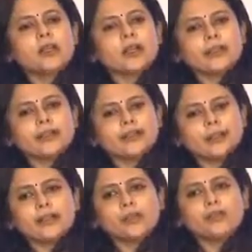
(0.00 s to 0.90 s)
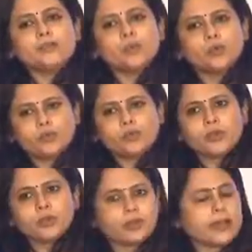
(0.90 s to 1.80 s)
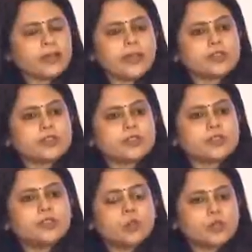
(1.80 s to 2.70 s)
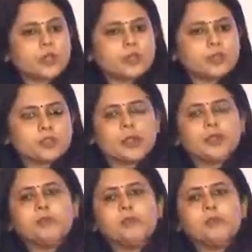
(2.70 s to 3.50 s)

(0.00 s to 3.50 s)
I think that has moved. That has its huge charm as well,